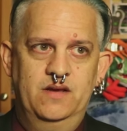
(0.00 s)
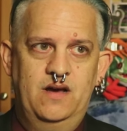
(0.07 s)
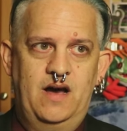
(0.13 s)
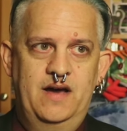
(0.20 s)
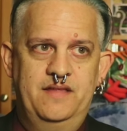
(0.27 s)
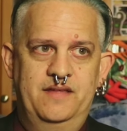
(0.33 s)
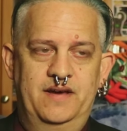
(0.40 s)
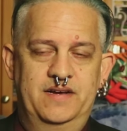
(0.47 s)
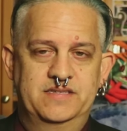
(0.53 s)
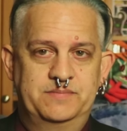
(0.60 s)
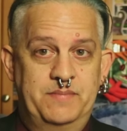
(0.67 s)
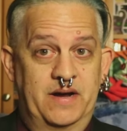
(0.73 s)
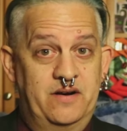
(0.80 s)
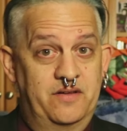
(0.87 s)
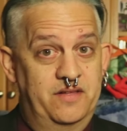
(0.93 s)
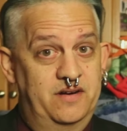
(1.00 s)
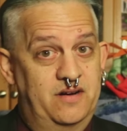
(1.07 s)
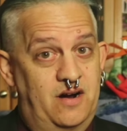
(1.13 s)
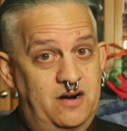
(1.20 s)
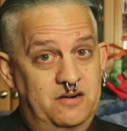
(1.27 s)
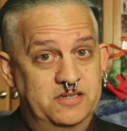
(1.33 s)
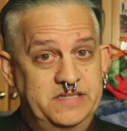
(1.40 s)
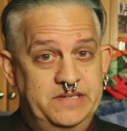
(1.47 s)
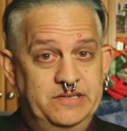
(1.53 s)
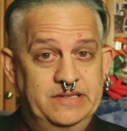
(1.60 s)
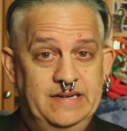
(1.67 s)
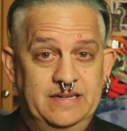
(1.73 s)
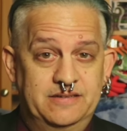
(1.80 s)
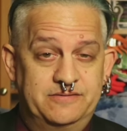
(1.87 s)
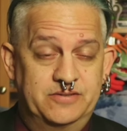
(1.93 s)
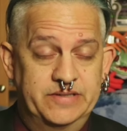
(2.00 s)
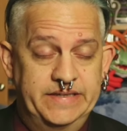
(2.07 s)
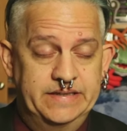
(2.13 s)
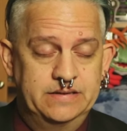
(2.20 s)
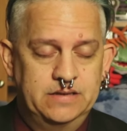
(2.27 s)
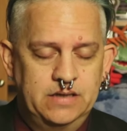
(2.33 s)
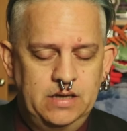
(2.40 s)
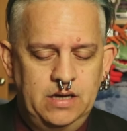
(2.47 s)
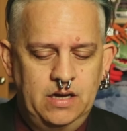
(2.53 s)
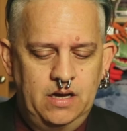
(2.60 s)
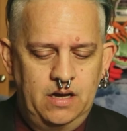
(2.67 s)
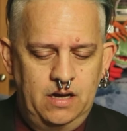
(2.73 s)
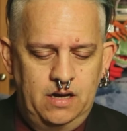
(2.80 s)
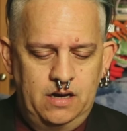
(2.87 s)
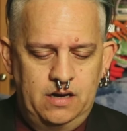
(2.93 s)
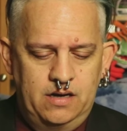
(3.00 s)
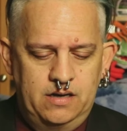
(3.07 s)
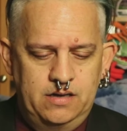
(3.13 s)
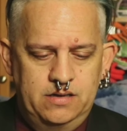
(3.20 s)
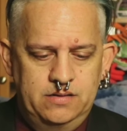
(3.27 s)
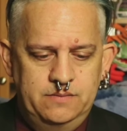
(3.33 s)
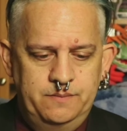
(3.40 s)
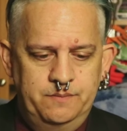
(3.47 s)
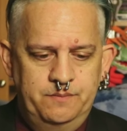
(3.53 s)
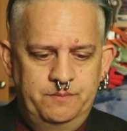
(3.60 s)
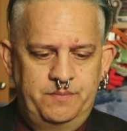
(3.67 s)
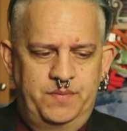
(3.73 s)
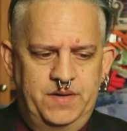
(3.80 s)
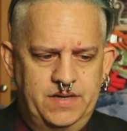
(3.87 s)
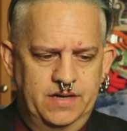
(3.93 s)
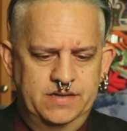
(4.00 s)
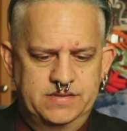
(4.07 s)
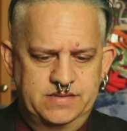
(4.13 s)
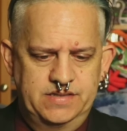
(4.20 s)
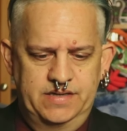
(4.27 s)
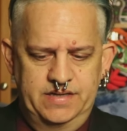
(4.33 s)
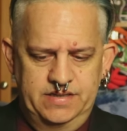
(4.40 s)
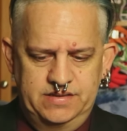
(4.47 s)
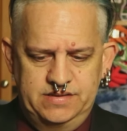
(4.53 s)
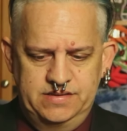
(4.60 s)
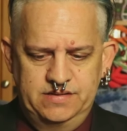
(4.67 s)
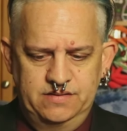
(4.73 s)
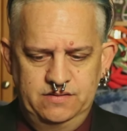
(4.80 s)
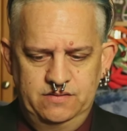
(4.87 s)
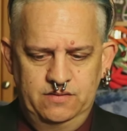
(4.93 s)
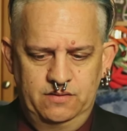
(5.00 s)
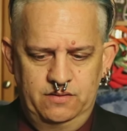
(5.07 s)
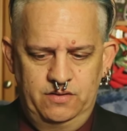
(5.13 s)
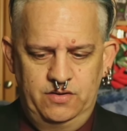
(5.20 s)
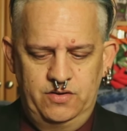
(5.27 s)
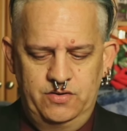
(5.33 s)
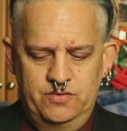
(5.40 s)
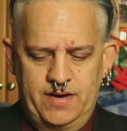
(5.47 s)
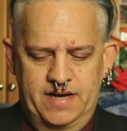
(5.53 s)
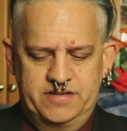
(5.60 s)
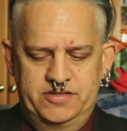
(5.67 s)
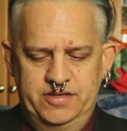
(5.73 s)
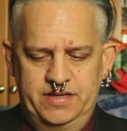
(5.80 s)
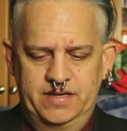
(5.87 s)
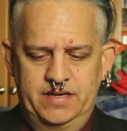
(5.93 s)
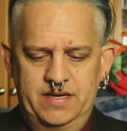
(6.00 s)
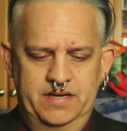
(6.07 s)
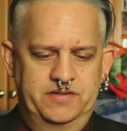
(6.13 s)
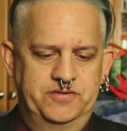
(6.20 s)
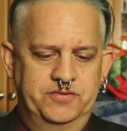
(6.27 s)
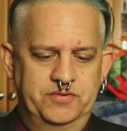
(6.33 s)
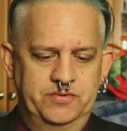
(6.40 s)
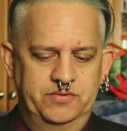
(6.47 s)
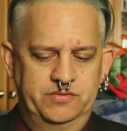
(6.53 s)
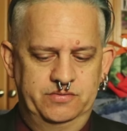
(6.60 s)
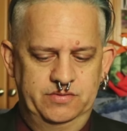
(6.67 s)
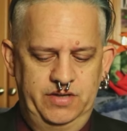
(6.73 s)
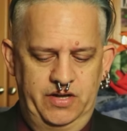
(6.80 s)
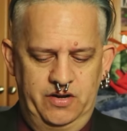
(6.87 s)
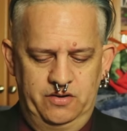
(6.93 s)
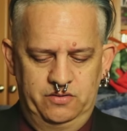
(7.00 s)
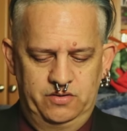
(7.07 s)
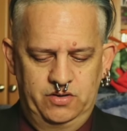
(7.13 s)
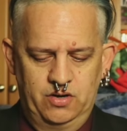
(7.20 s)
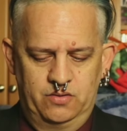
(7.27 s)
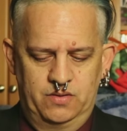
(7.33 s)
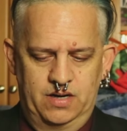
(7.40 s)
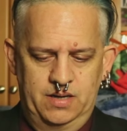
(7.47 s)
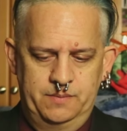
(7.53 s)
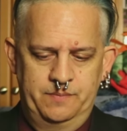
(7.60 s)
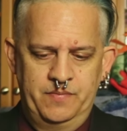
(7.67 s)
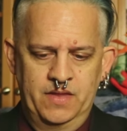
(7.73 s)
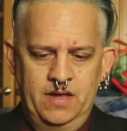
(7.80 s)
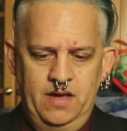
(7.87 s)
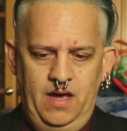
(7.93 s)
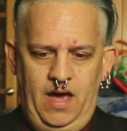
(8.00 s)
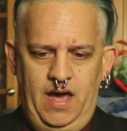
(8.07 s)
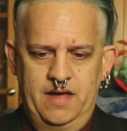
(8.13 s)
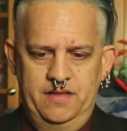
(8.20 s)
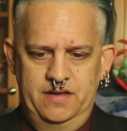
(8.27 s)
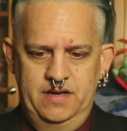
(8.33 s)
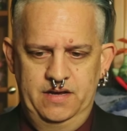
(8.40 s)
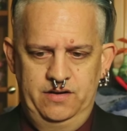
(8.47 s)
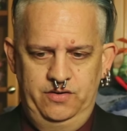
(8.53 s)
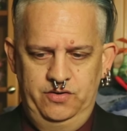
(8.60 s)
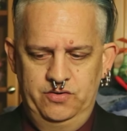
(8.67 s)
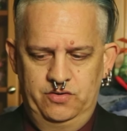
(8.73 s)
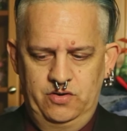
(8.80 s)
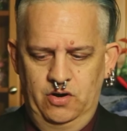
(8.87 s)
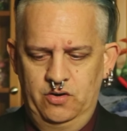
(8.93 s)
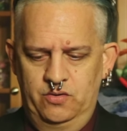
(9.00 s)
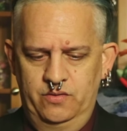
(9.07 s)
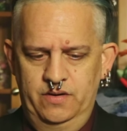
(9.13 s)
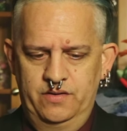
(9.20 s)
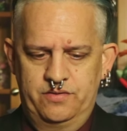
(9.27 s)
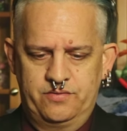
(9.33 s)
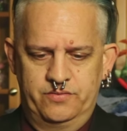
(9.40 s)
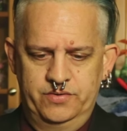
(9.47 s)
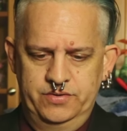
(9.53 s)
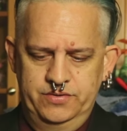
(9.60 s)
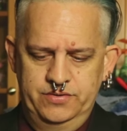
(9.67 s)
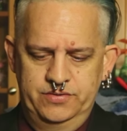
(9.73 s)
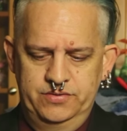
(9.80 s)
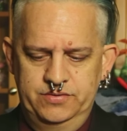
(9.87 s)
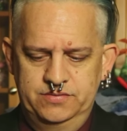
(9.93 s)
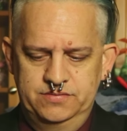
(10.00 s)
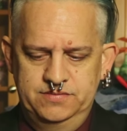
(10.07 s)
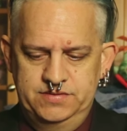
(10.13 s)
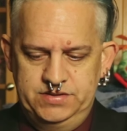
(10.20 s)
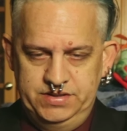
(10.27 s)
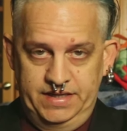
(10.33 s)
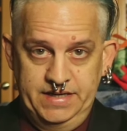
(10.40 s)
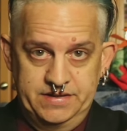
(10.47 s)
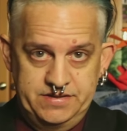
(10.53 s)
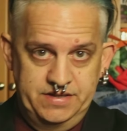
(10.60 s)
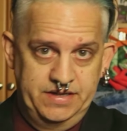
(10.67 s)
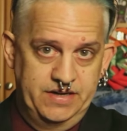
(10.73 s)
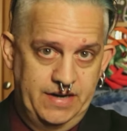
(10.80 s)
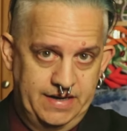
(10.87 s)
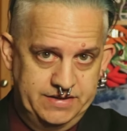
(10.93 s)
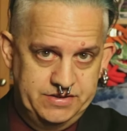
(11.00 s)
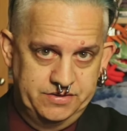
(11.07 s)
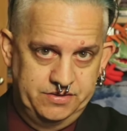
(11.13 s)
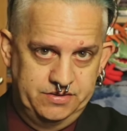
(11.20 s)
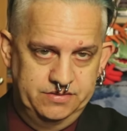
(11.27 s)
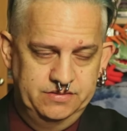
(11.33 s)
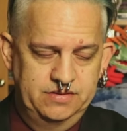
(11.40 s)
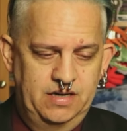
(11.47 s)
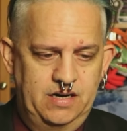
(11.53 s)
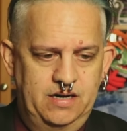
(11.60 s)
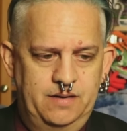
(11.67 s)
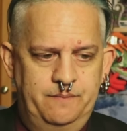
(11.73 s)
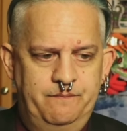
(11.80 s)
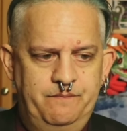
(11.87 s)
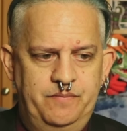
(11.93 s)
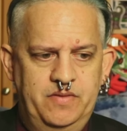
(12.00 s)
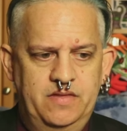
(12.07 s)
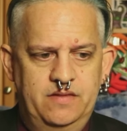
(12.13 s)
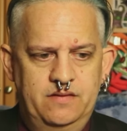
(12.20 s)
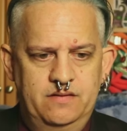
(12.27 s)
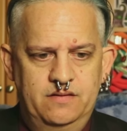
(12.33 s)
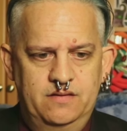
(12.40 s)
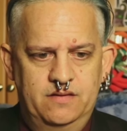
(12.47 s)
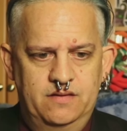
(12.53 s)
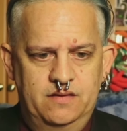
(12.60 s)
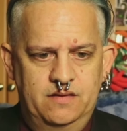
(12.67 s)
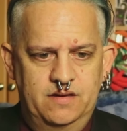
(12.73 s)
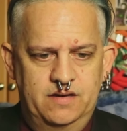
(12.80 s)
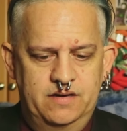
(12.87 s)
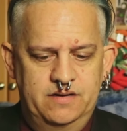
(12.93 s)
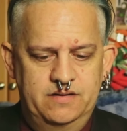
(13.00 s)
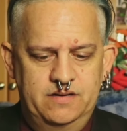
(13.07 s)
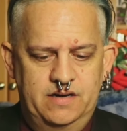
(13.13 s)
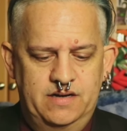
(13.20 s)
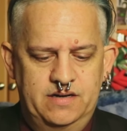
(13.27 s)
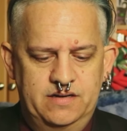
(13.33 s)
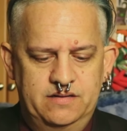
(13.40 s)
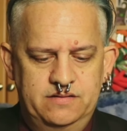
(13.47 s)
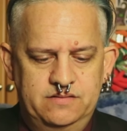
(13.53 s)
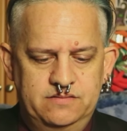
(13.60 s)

I think it's better than ours here in California uh, because it you actually get to, you know, go up and then you go through to get to the actual, um, the, uh,